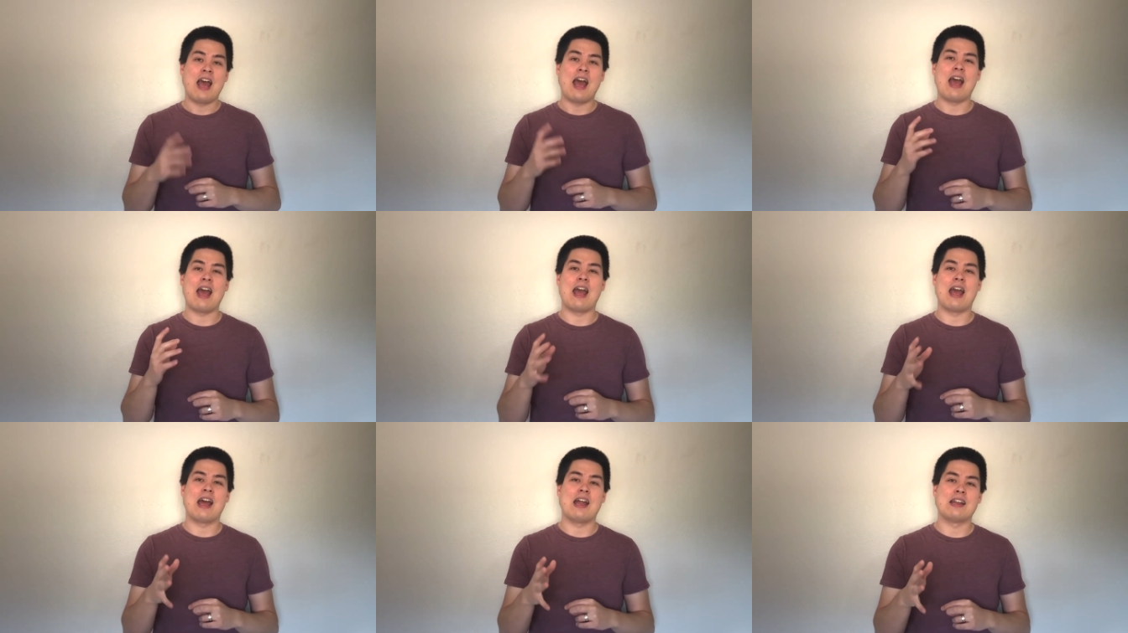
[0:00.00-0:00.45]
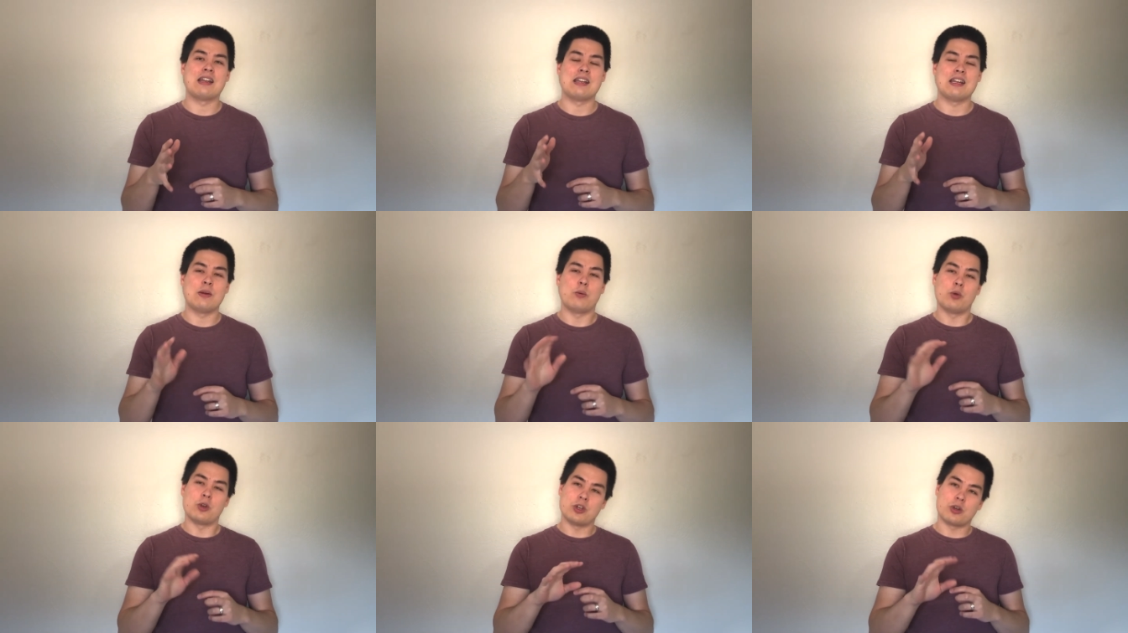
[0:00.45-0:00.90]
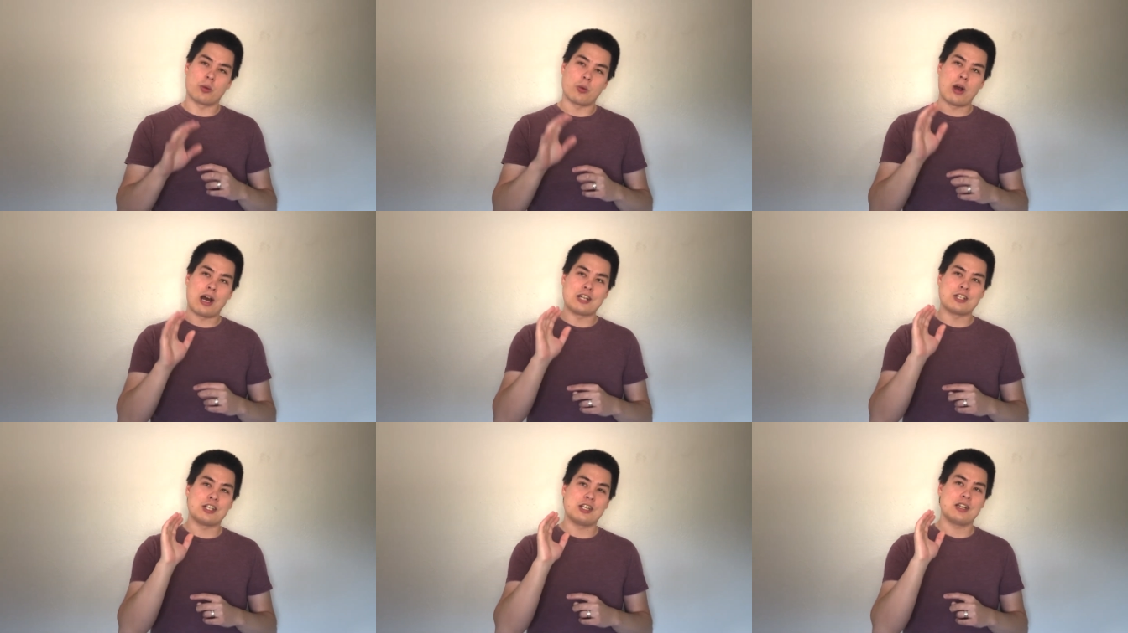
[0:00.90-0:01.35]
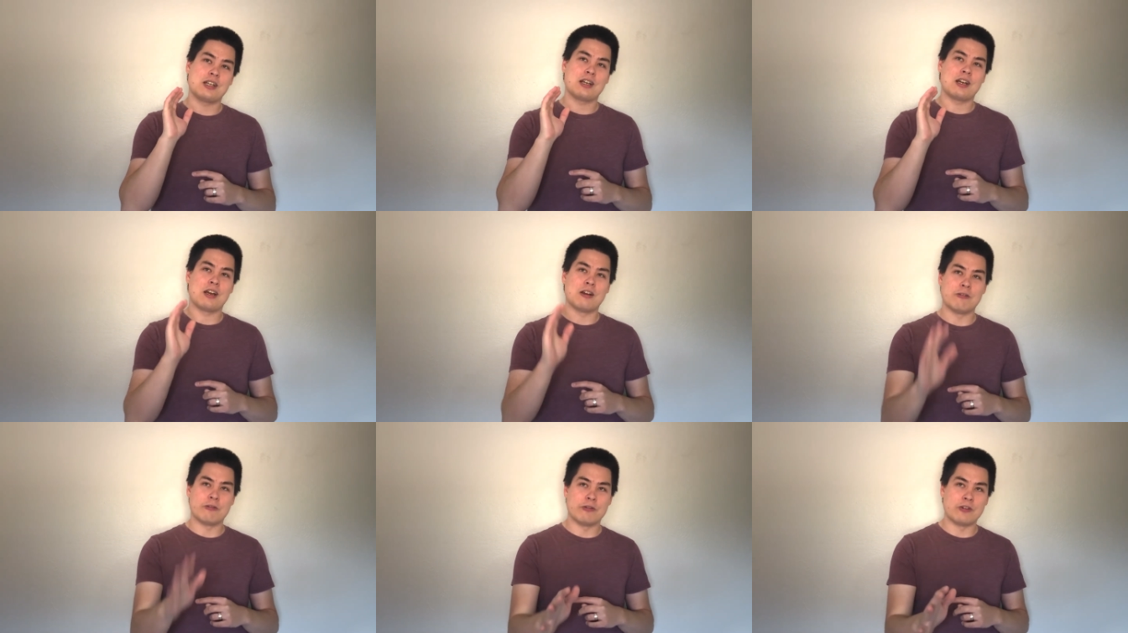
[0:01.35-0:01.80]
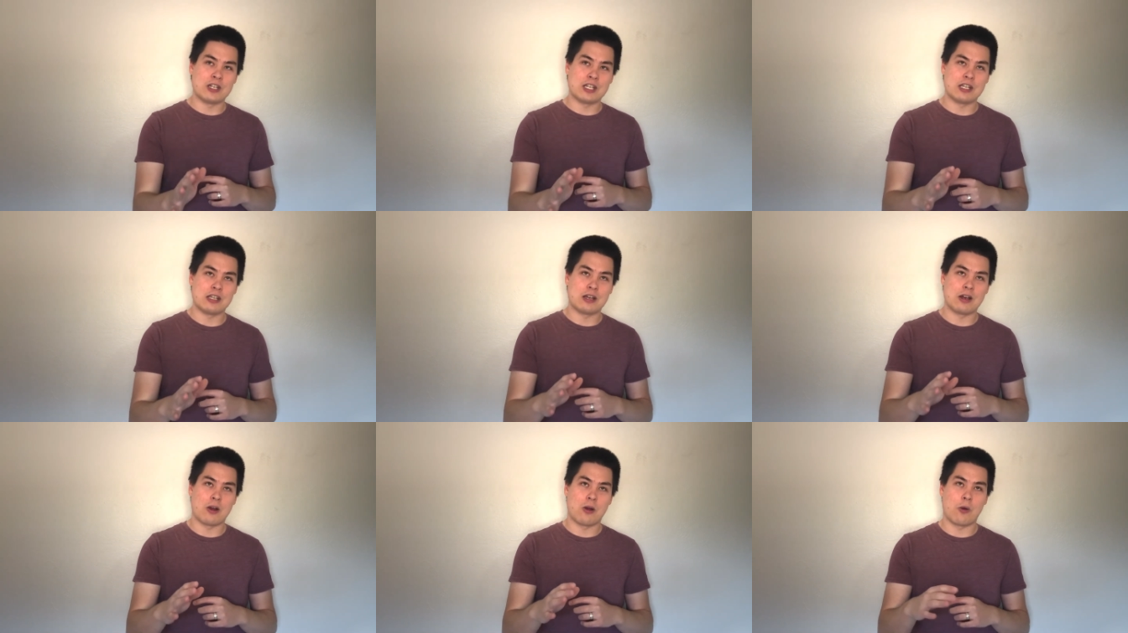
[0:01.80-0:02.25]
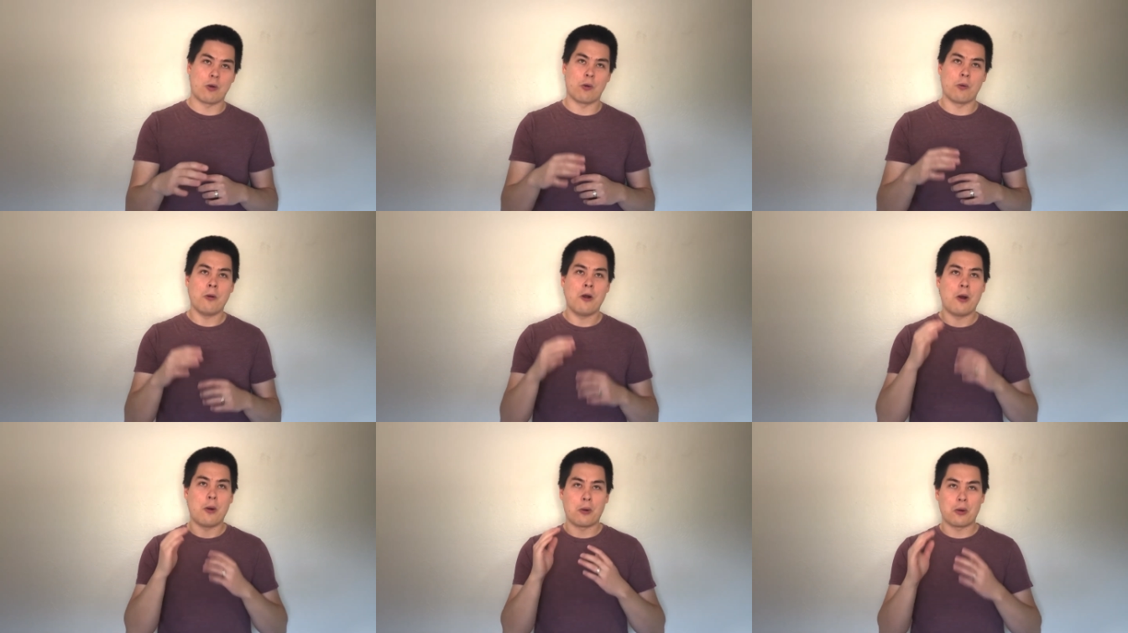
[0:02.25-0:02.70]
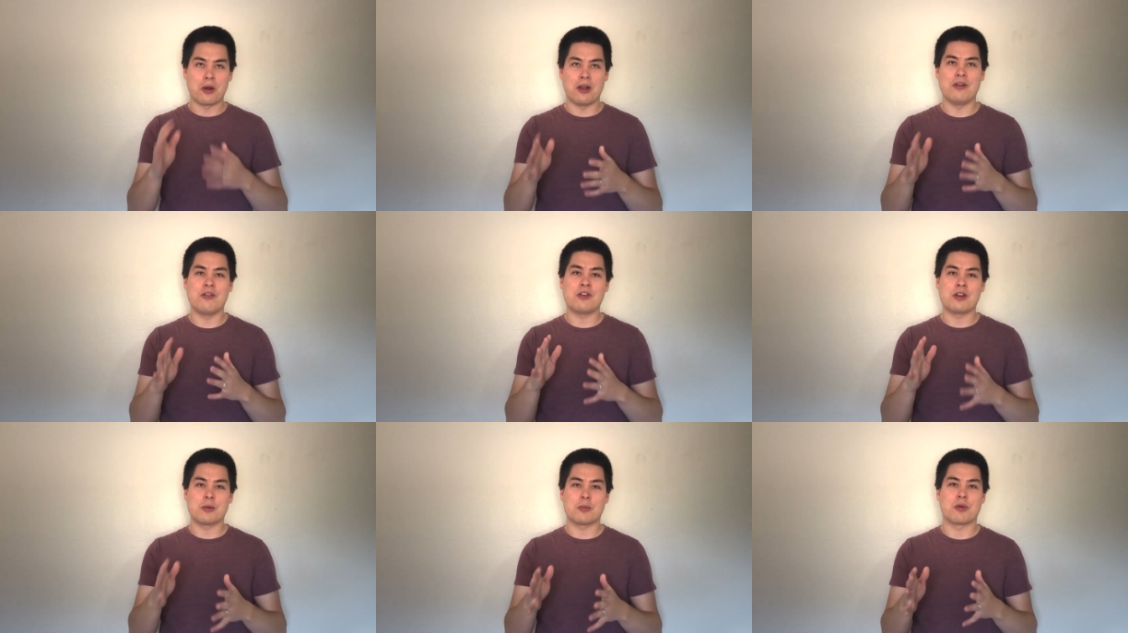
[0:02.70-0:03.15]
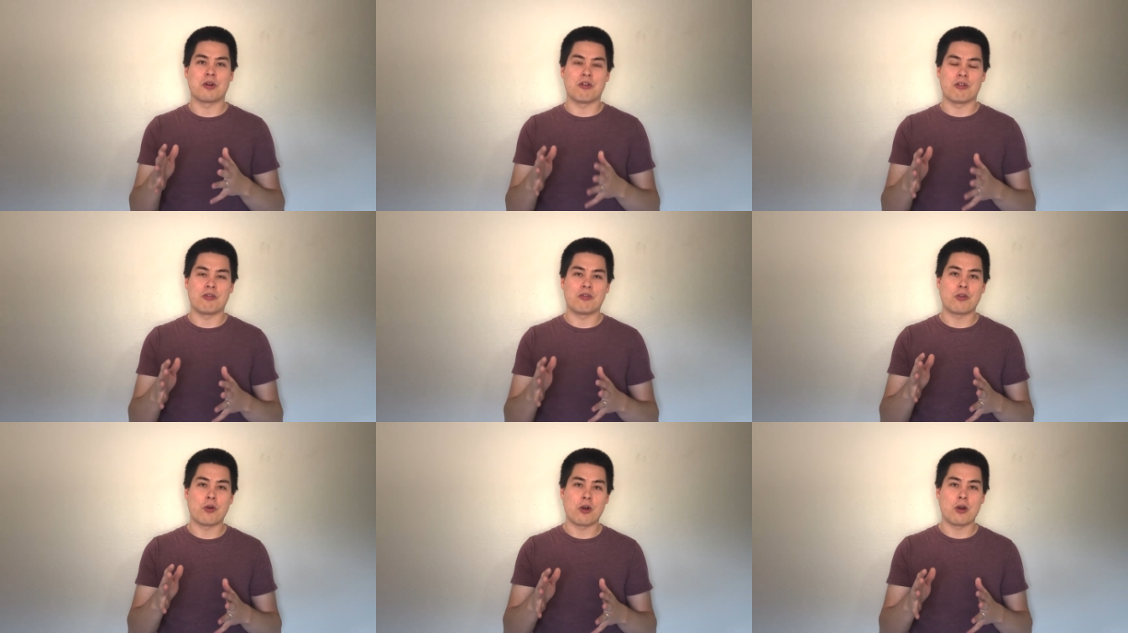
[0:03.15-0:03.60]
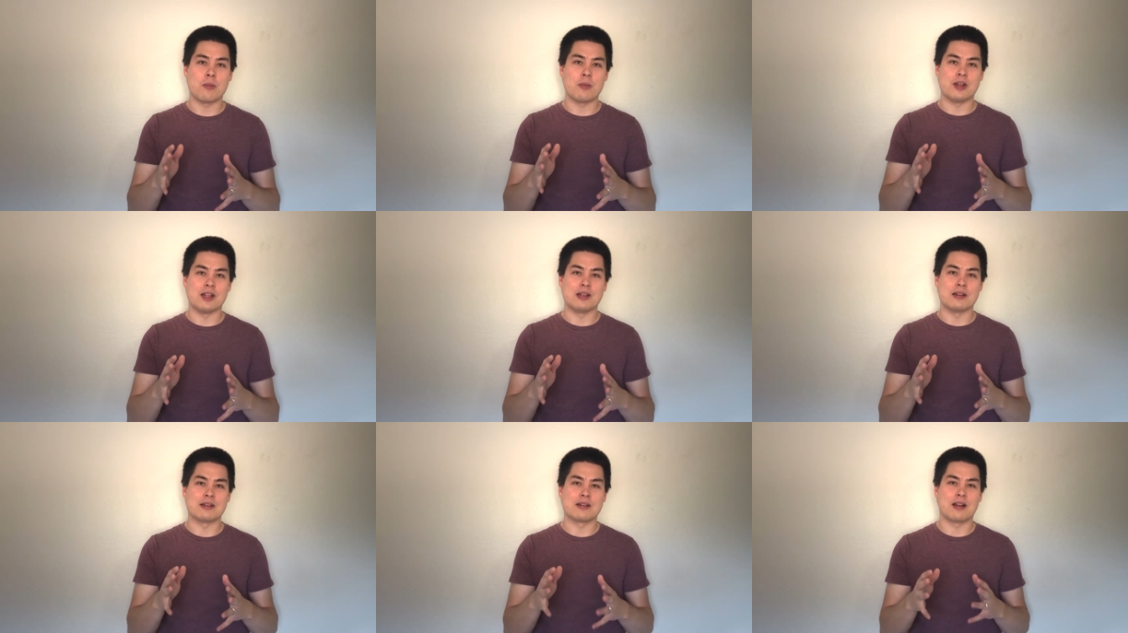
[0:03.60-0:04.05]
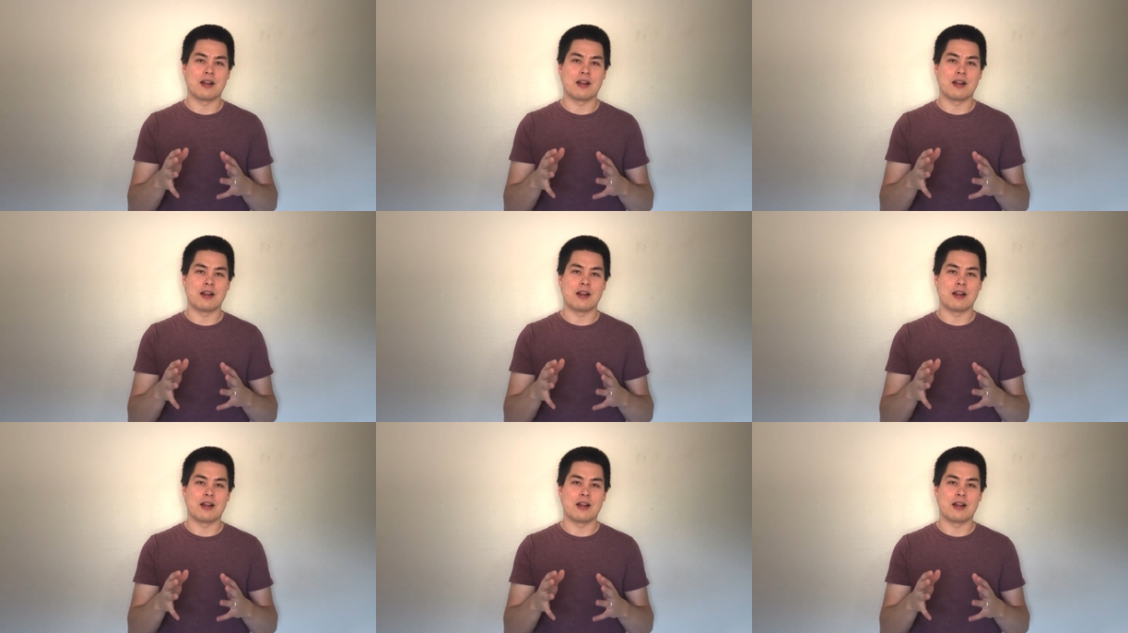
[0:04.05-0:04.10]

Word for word: And when you're watching a video or even a performance,